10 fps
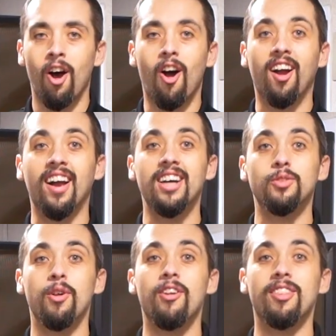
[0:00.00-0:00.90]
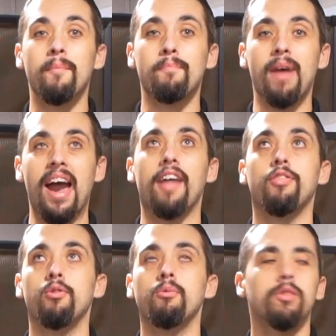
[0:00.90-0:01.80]
All right, guys, we're in the
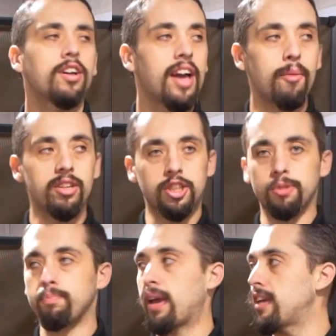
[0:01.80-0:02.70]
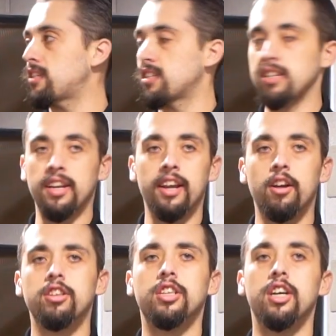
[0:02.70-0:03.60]
bathroom. Look how much space is in
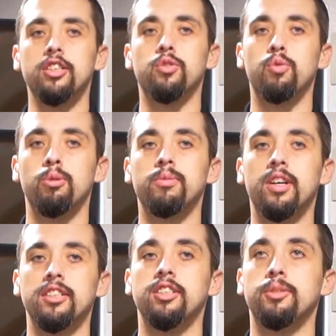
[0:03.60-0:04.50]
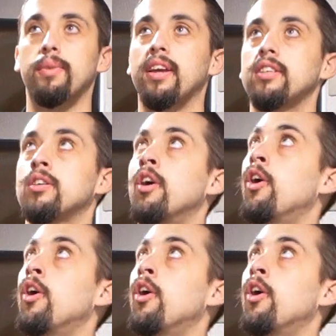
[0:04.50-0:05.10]
here. Tons of room, tons of space.